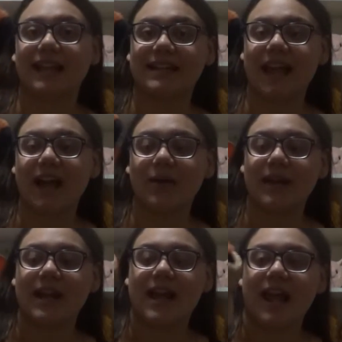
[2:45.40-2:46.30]
down
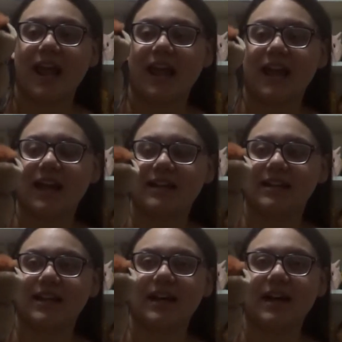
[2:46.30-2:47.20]
and
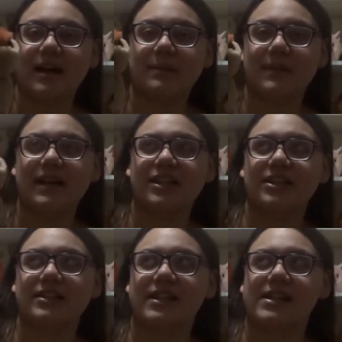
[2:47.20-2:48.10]

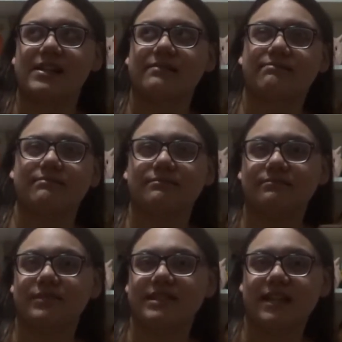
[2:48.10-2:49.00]
other like
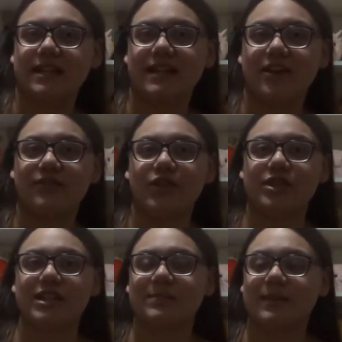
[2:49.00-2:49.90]
sitting down
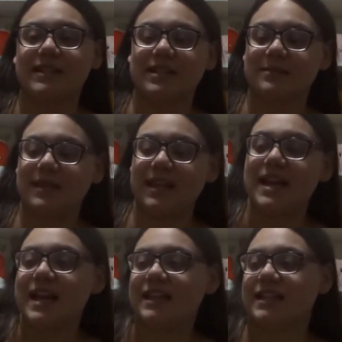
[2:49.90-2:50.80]
versions, but to me
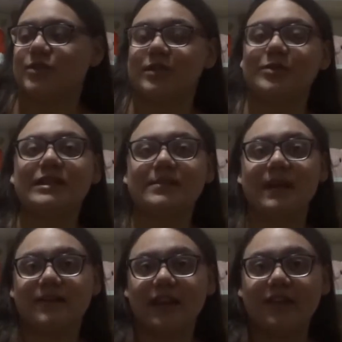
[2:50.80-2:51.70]
this one was
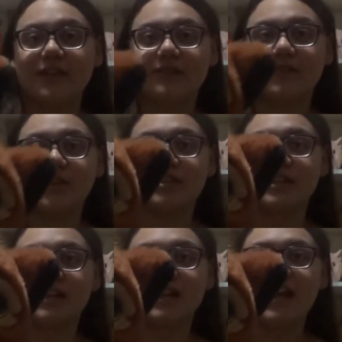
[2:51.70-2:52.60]
my favorite
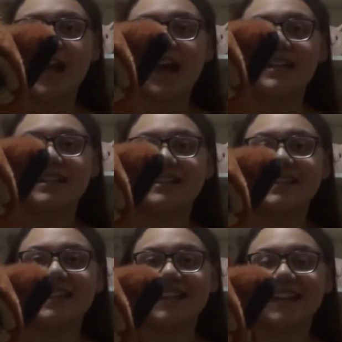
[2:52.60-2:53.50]
version. I just
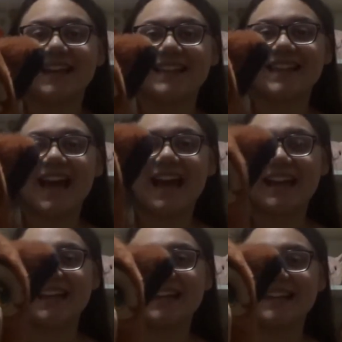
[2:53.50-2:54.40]
think that
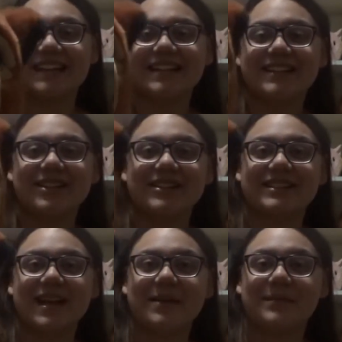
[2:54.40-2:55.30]
it looks
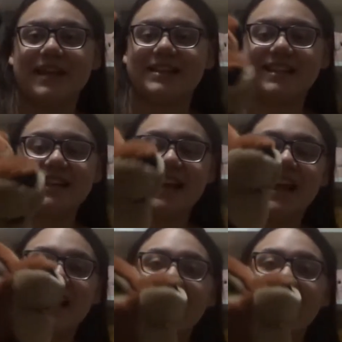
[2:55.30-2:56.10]
amazing, and I